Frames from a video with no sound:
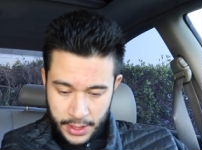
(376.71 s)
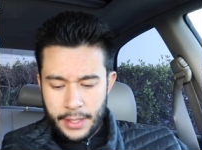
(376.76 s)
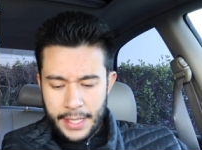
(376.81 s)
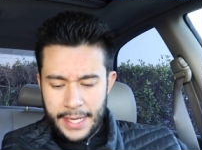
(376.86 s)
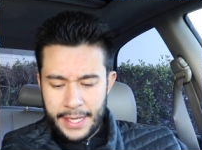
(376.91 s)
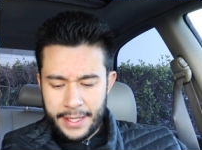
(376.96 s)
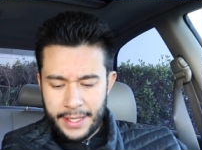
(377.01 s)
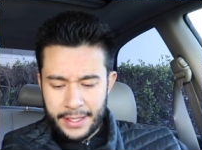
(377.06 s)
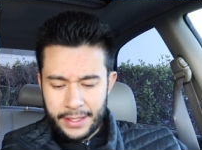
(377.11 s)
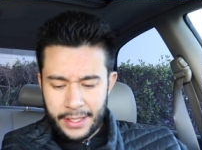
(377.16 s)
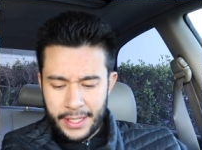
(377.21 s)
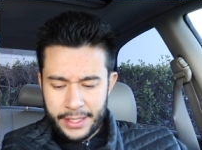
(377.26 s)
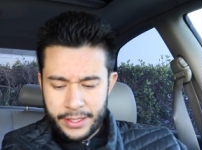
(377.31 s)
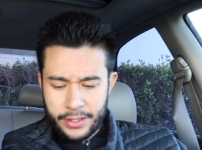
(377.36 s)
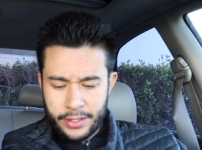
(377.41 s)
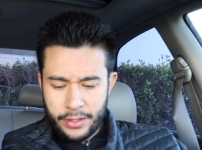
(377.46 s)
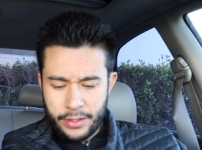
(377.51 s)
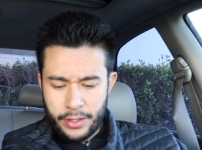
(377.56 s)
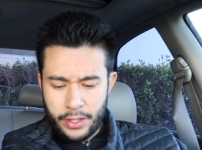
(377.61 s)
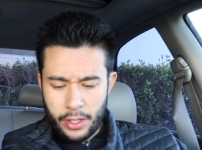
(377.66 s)
And I'd
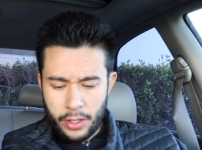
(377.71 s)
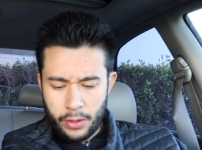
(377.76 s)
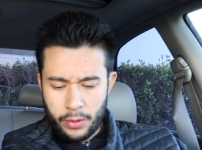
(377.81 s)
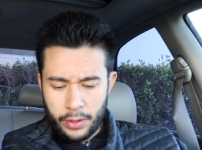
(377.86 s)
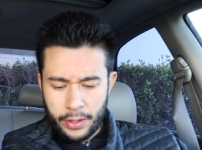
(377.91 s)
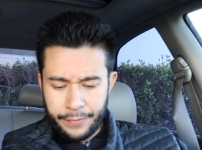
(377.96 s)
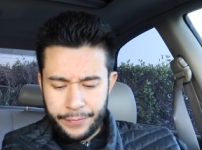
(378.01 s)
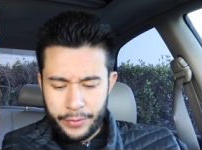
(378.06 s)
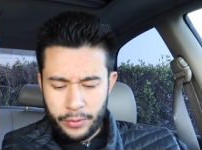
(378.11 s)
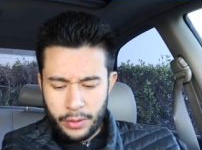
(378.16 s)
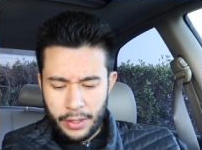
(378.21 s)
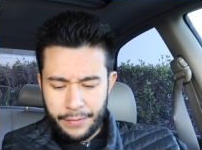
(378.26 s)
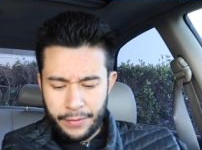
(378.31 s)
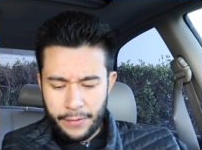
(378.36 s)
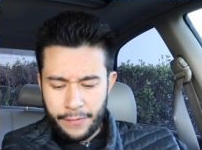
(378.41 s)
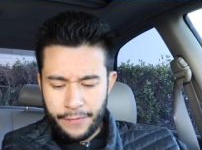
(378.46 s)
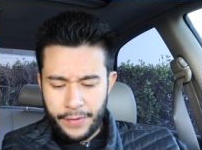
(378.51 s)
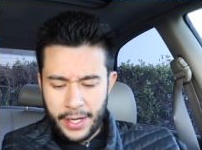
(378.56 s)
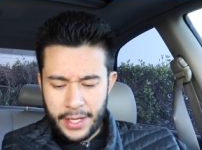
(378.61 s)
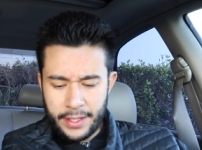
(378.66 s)
like to know if you
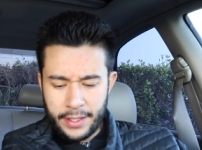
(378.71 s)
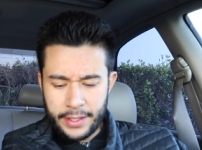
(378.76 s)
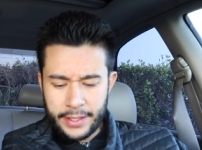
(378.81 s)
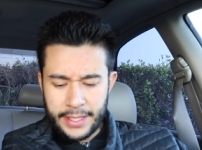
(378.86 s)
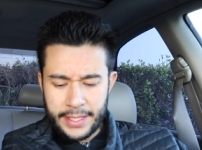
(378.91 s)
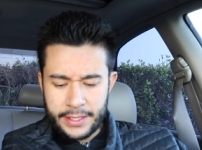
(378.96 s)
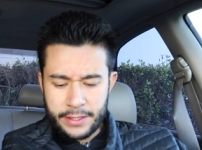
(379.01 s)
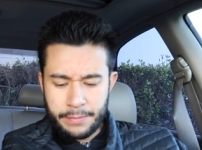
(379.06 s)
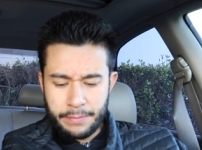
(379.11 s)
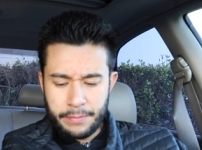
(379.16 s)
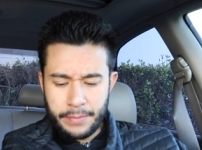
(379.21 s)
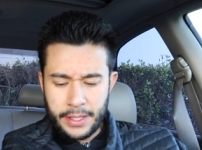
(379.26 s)
ever fight it against